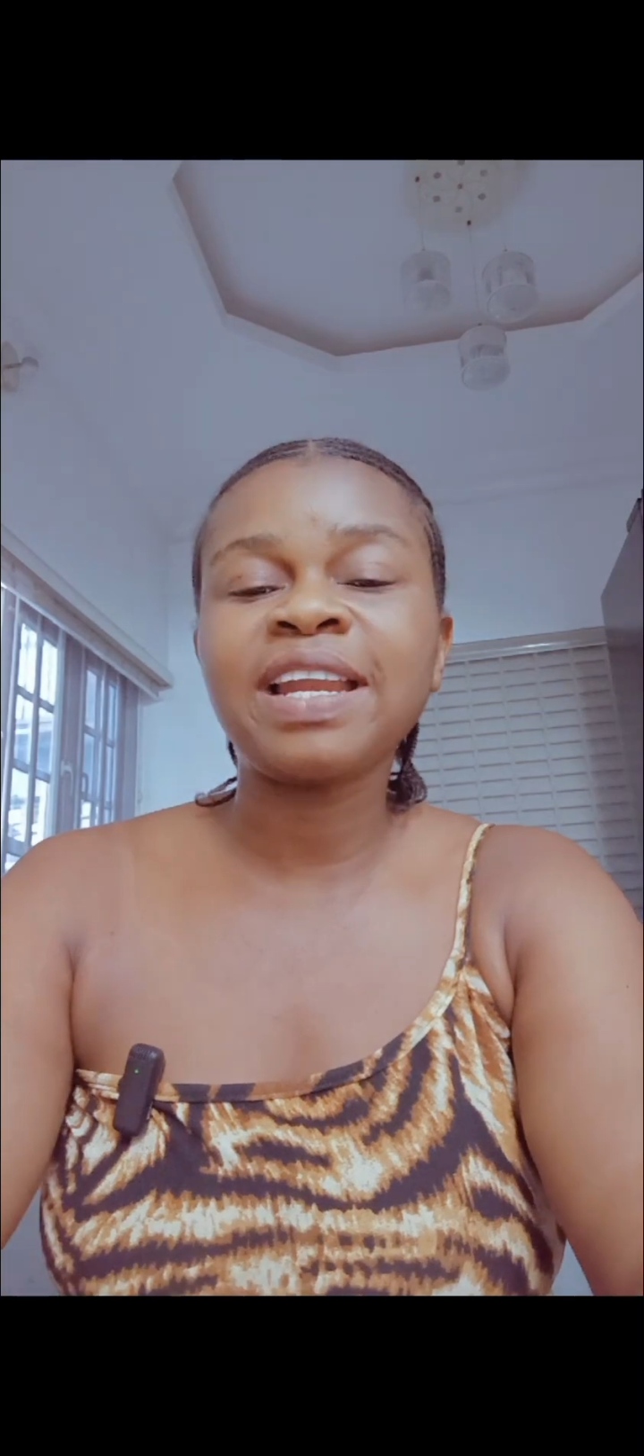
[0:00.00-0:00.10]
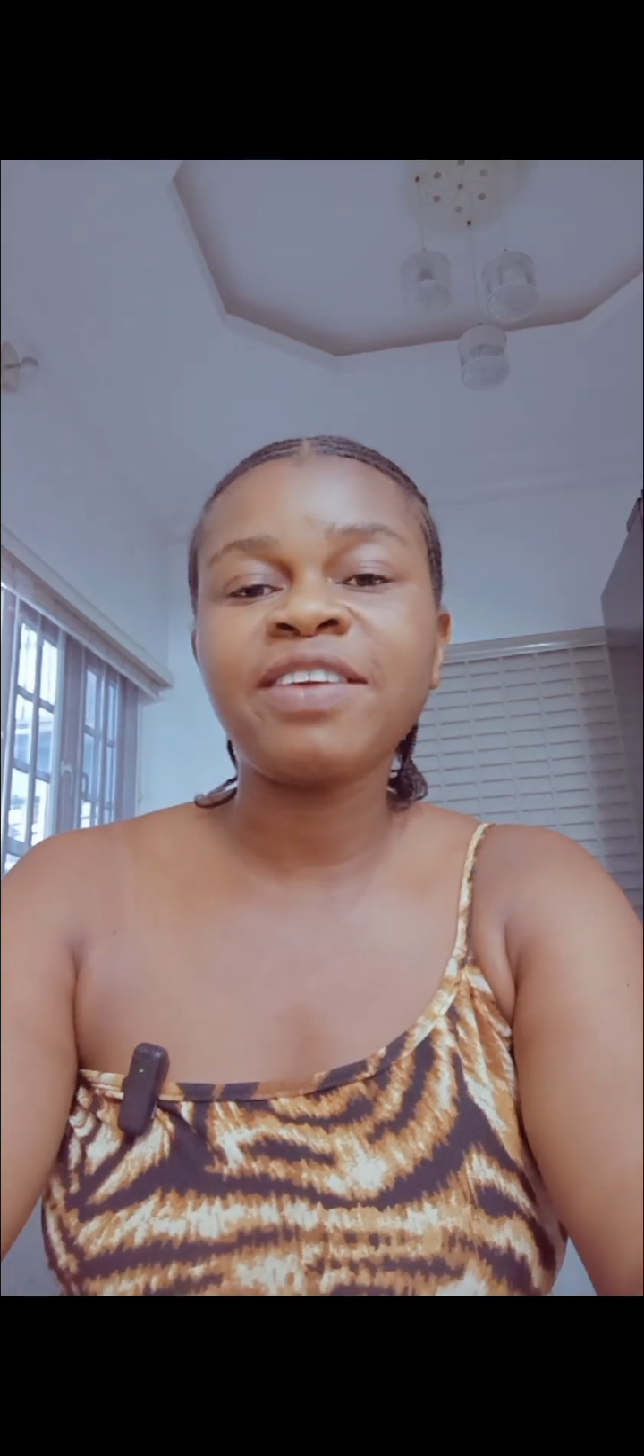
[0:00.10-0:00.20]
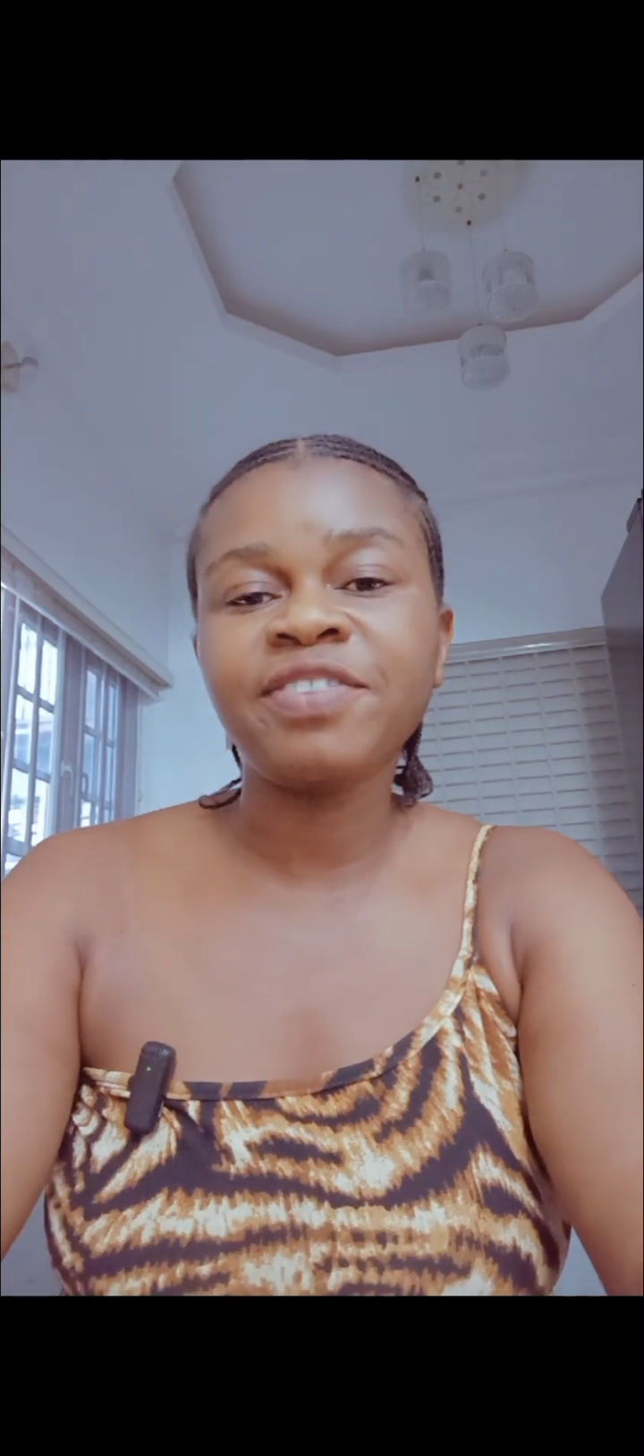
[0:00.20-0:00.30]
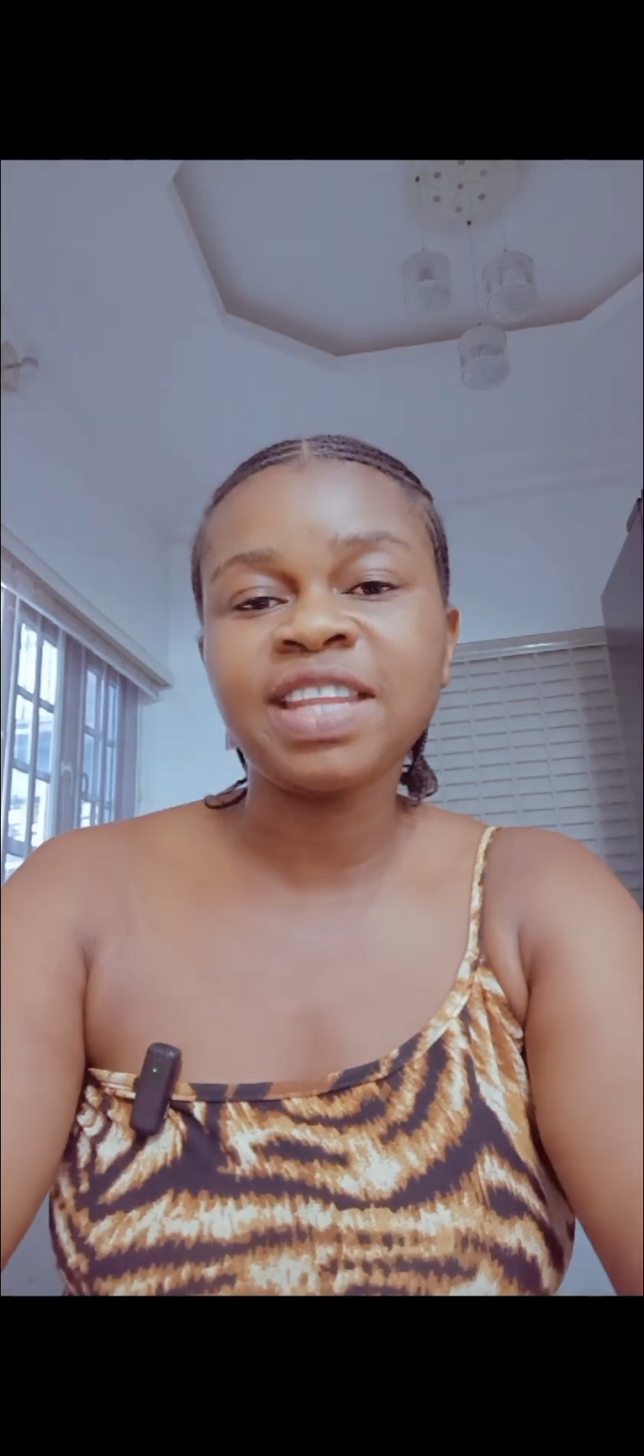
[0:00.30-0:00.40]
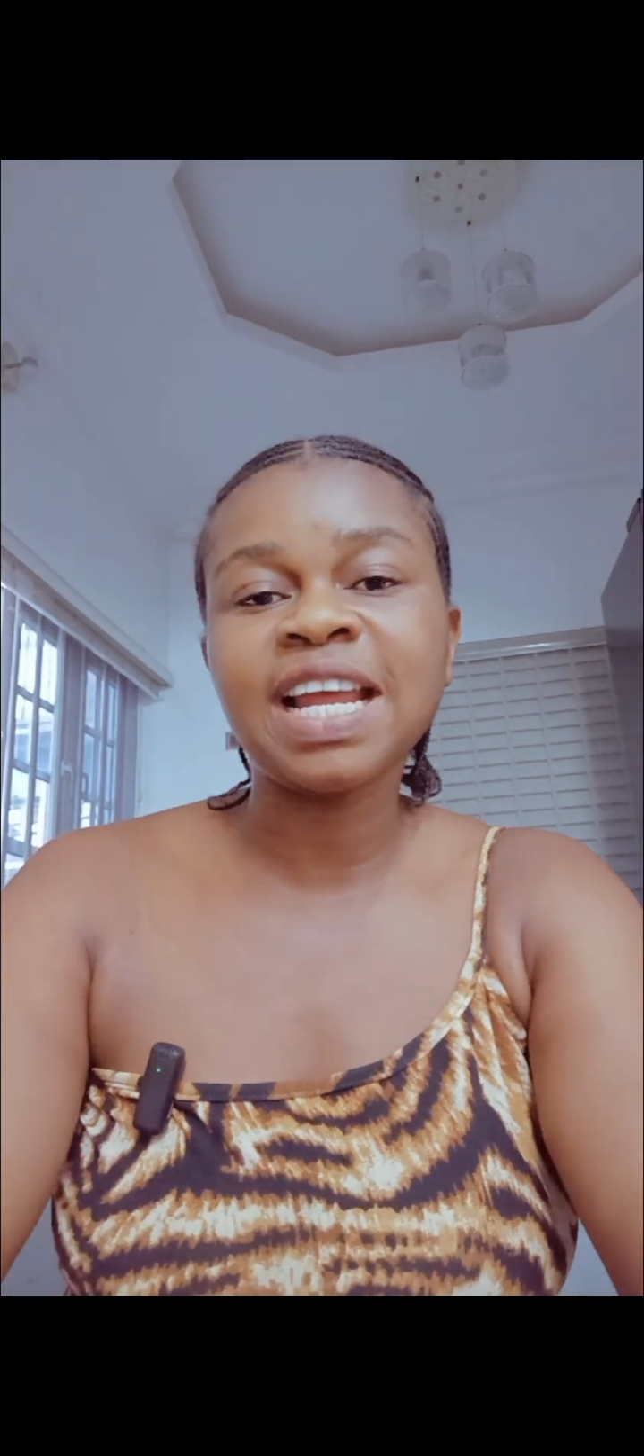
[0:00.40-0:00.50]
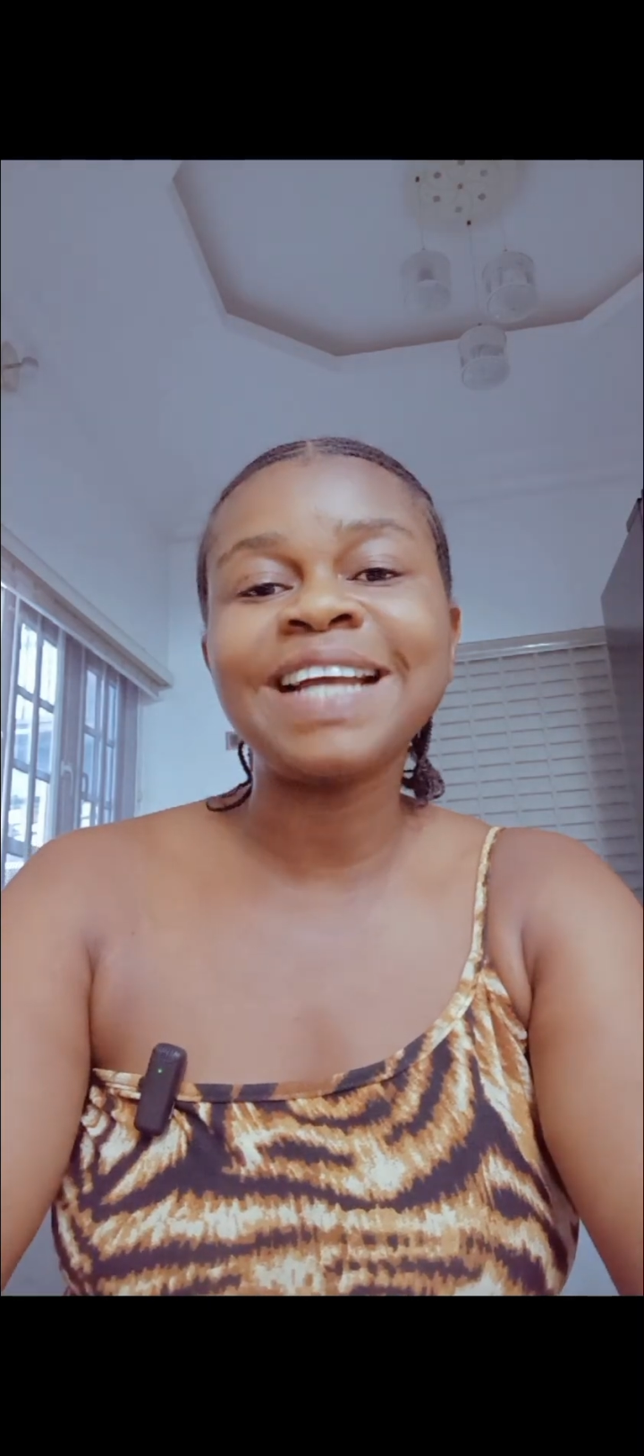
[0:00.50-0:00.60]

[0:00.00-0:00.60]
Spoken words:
and everything,